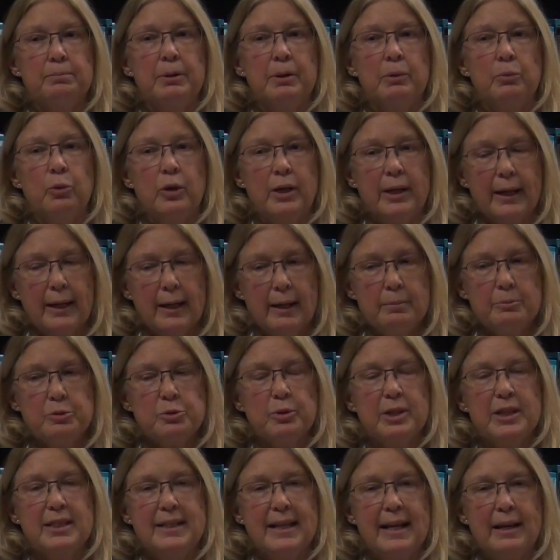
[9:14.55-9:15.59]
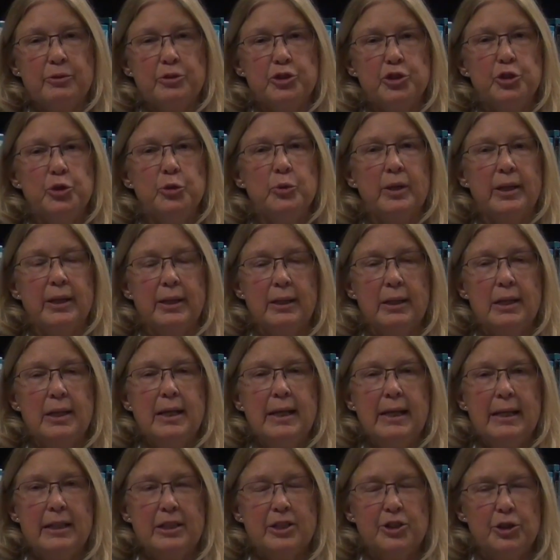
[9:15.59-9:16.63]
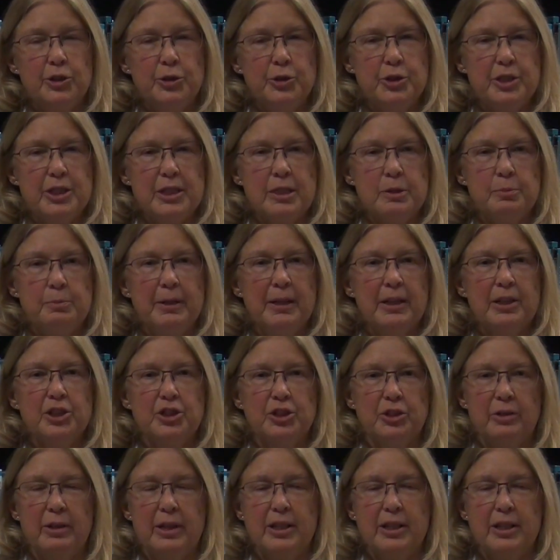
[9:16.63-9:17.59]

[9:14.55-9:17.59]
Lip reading: But when it comes right down to it, it's Lucy's picture,